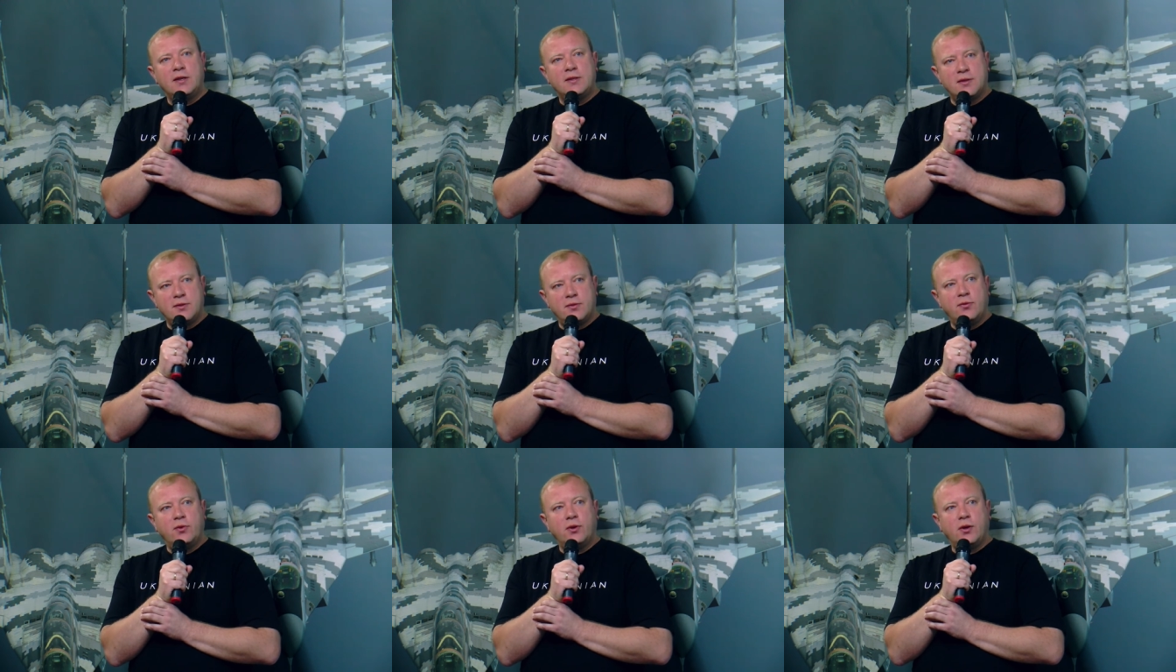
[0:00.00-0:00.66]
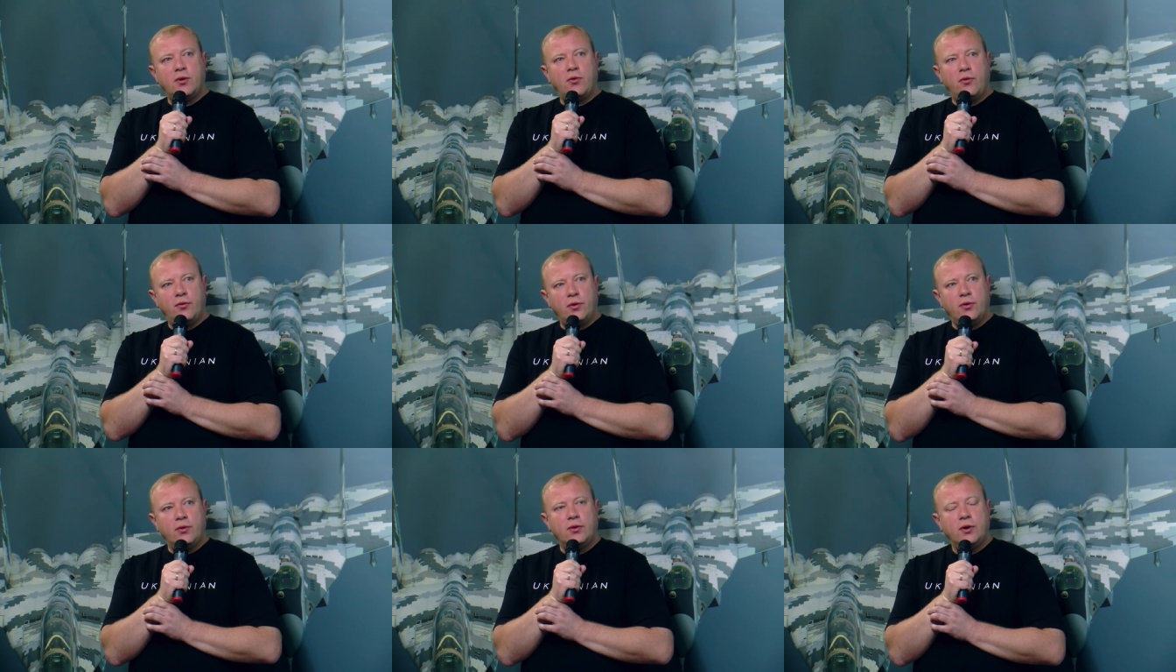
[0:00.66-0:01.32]
Yulia already
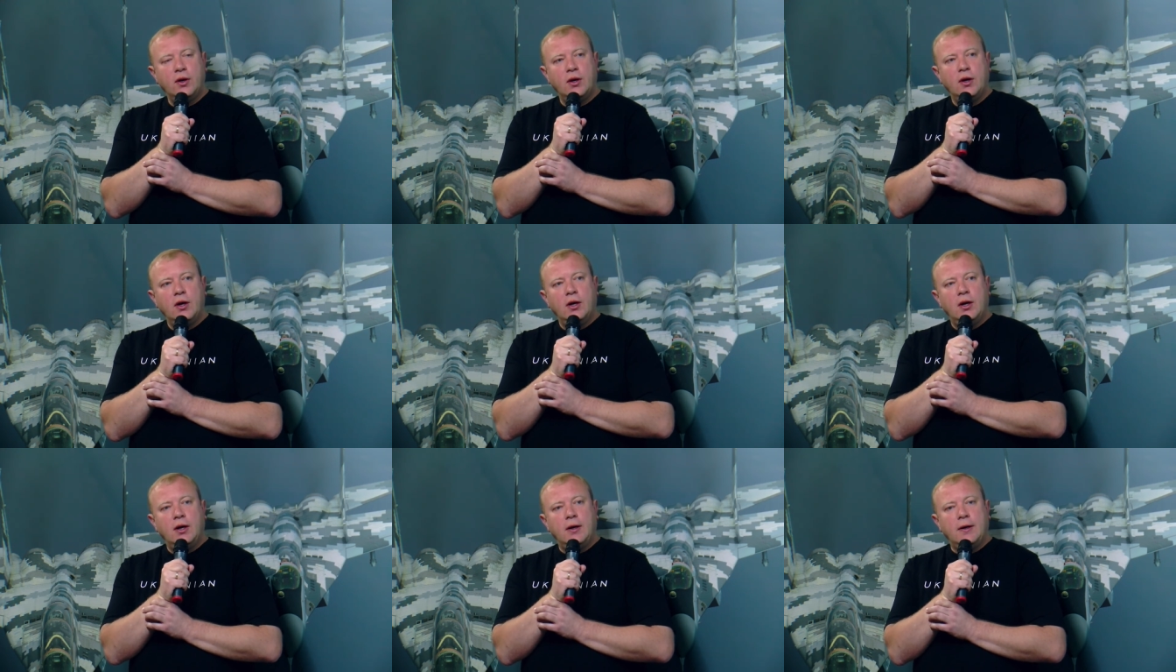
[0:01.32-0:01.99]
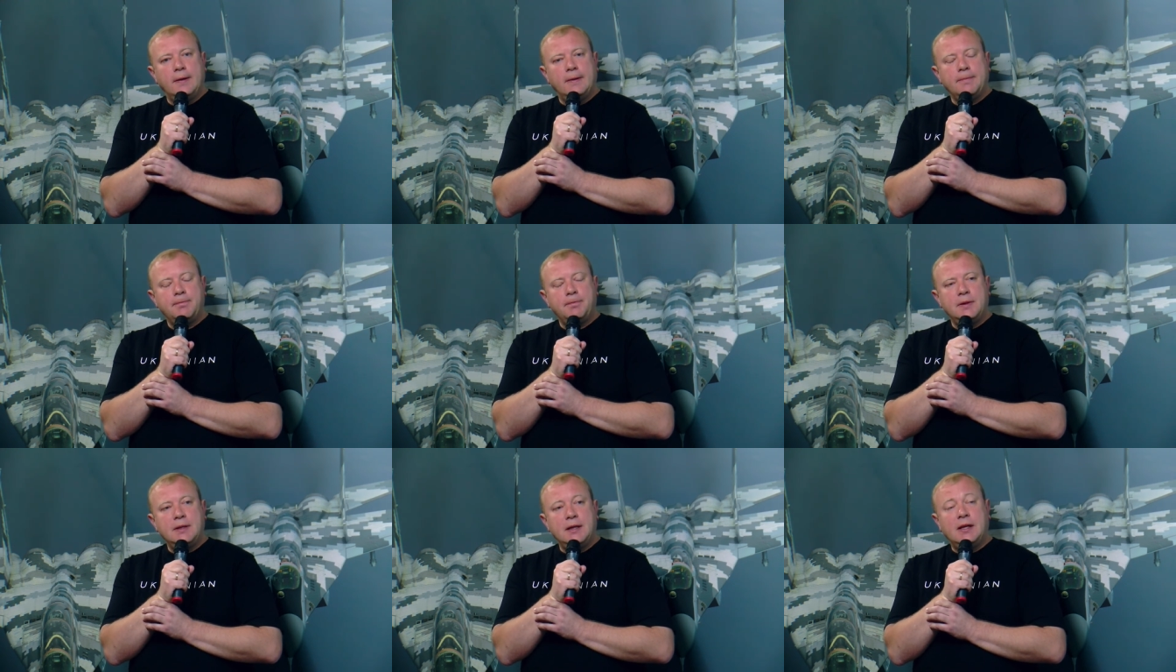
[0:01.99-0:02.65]
mentioned that there will be Nova
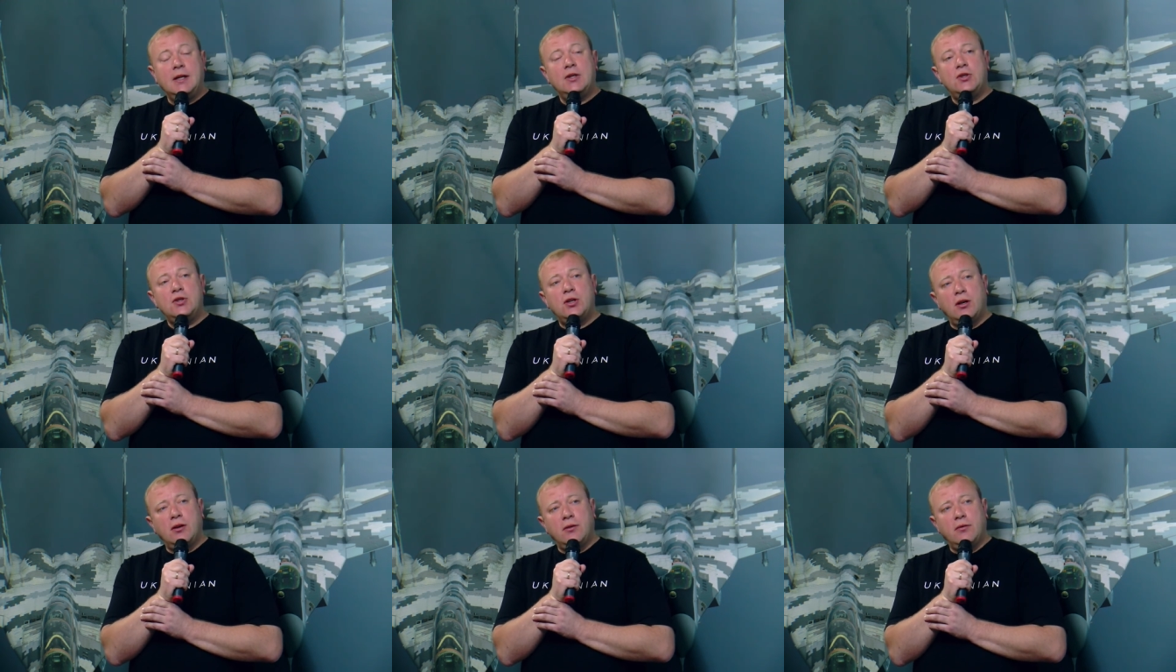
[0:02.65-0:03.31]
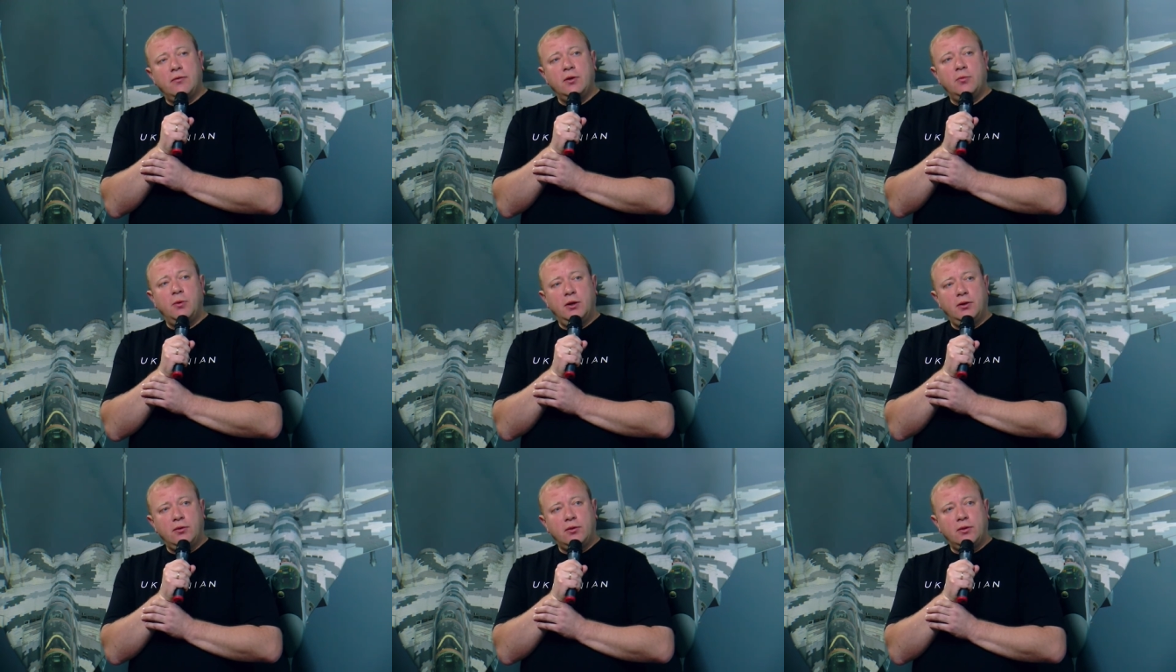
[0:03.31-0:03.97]
Kakhovka featuring
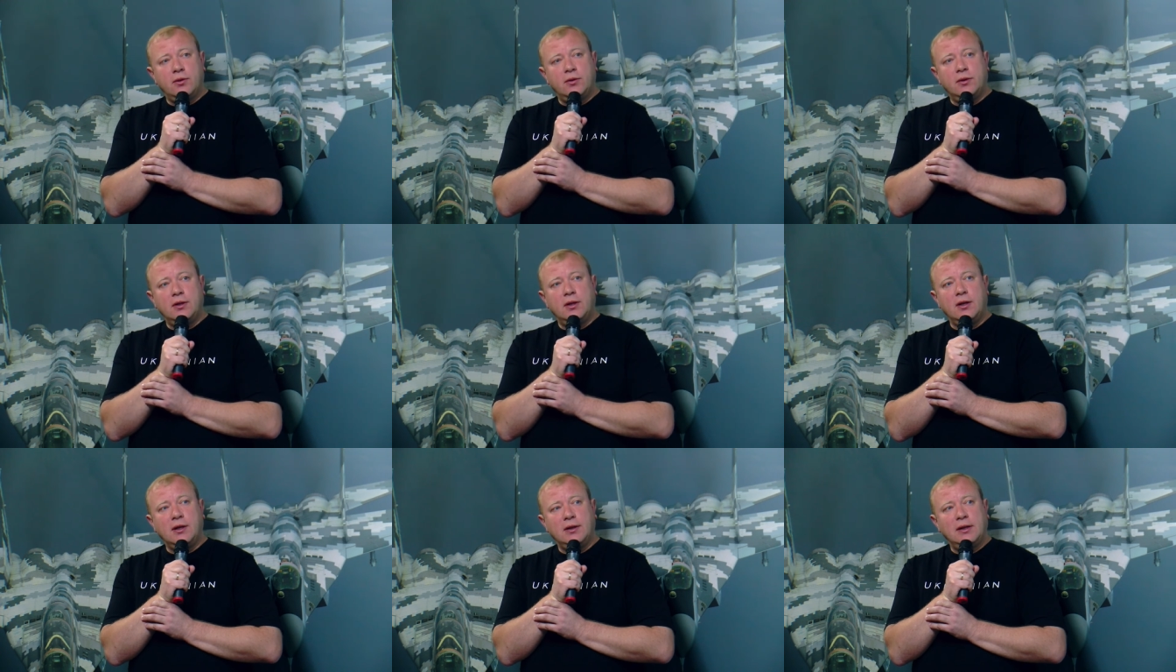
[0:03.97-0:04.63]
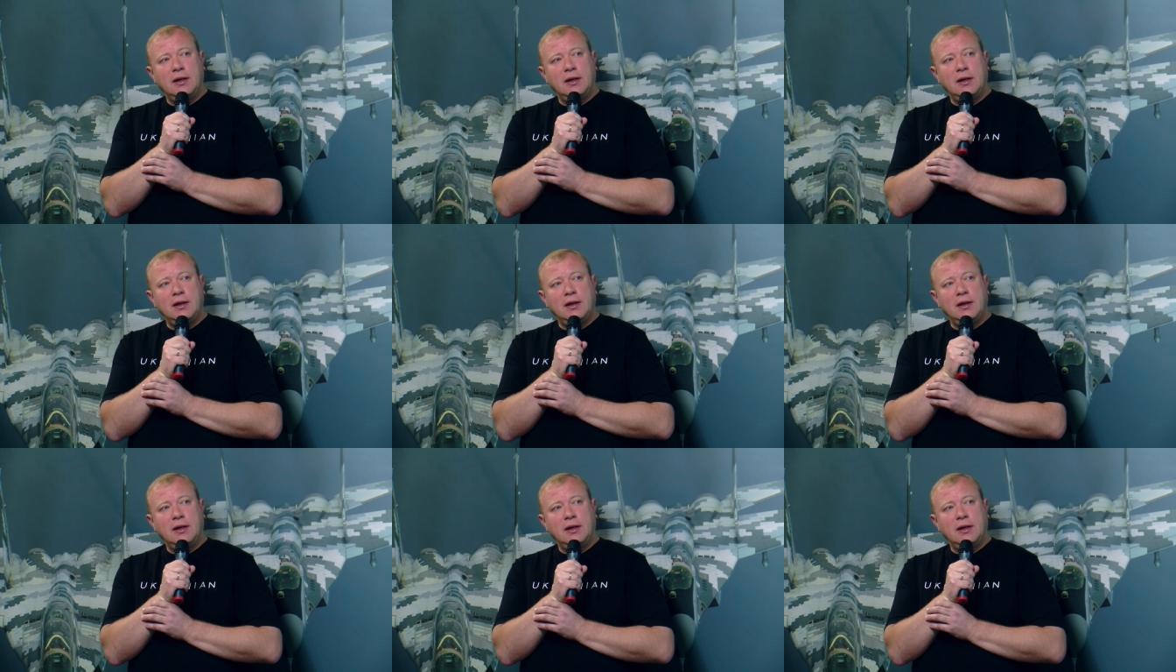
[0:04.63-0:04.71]
in the program.